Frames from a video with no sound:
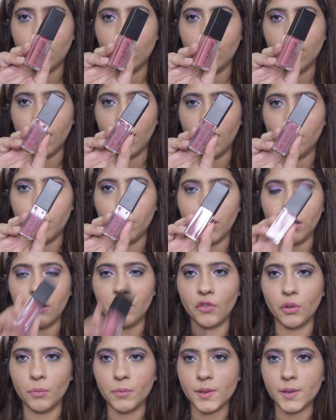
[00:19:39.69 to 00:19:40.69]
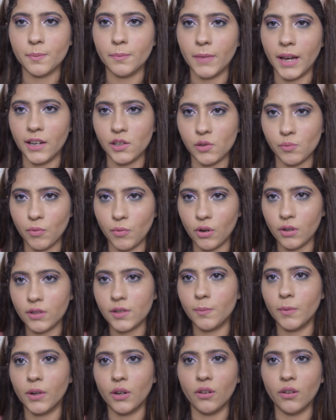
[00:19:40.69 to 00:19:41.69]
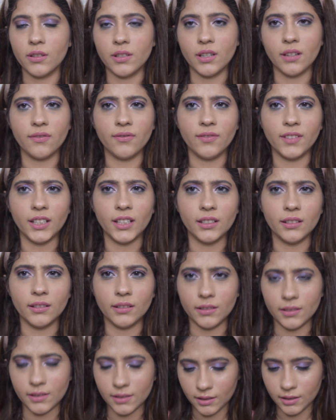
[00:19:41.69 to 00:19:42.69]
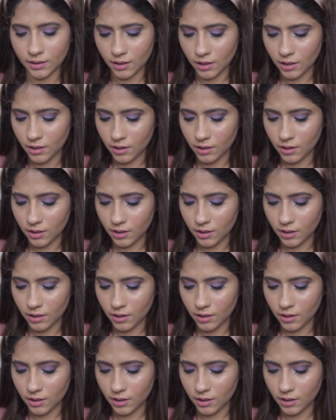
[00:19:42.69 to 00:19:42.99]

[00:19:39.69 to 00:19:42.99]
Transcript: Gulabe from Smashbox because I feel this